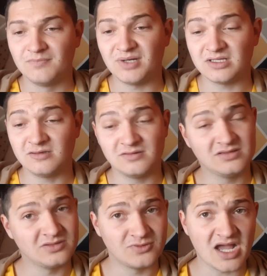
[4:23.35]
But
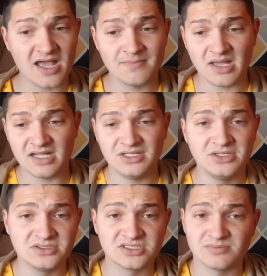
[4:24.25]
Ramm and
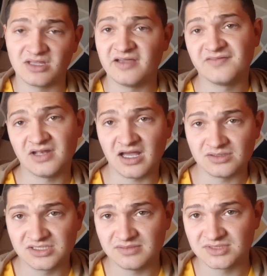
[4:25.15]
Newsome, they've
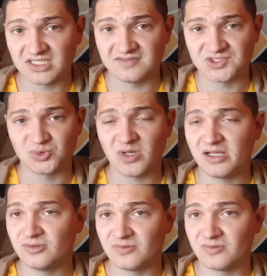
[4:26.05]
announced themselves as well.